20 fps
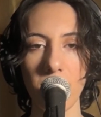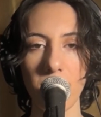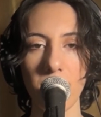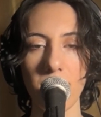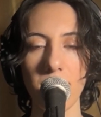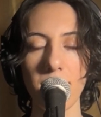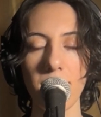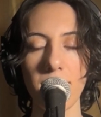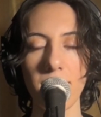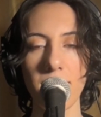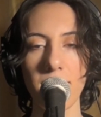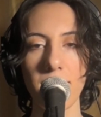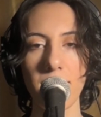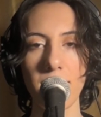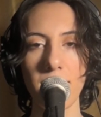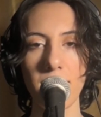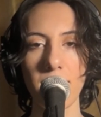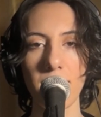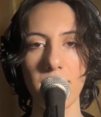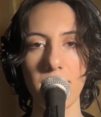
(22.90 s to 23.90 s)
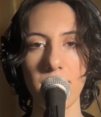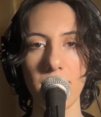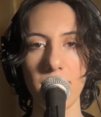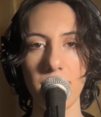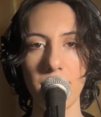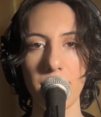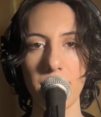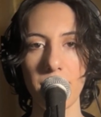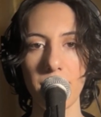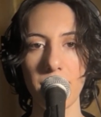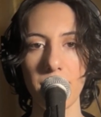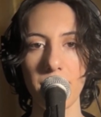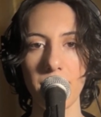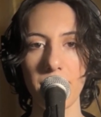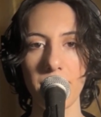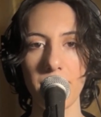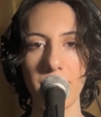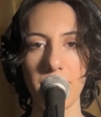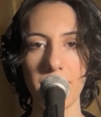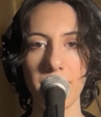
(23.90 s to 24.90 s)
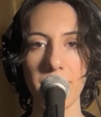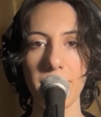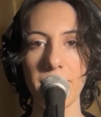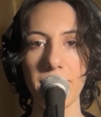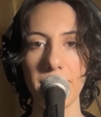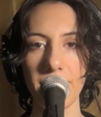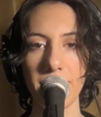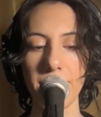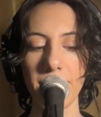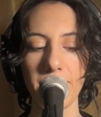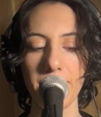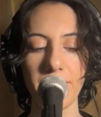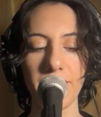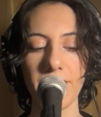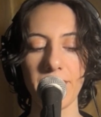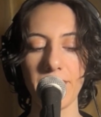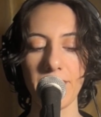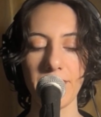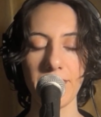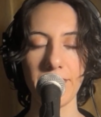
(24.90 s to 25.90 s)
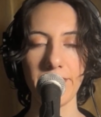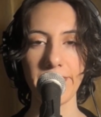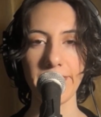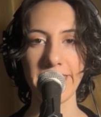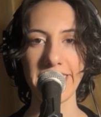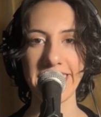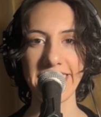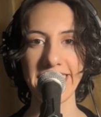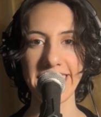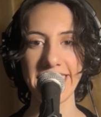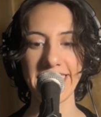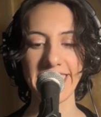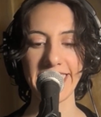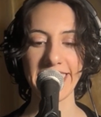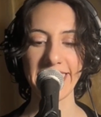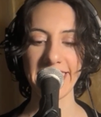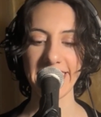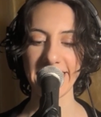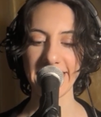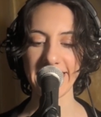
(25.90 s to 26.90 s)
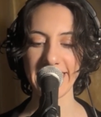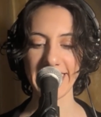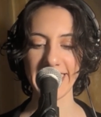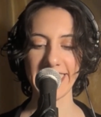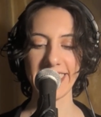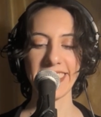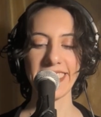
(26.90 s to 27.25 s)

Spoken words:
(no one is talking)